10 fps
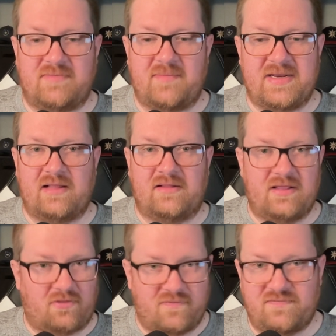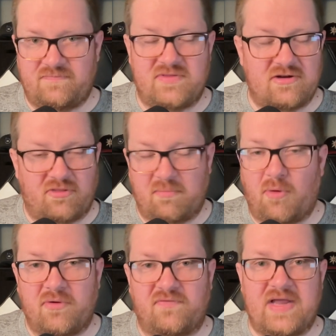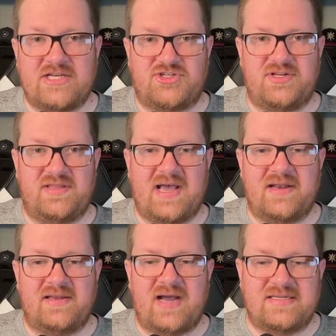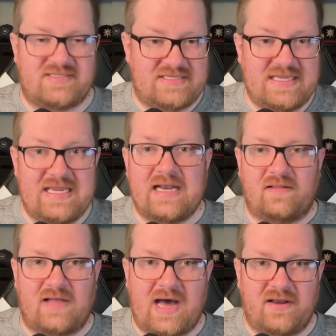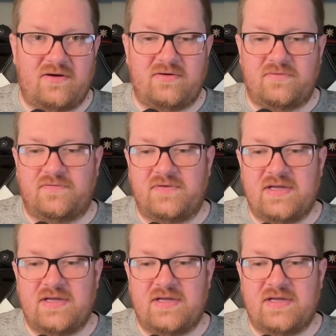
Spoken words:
I mean, I love, the motivation that I see in a lot of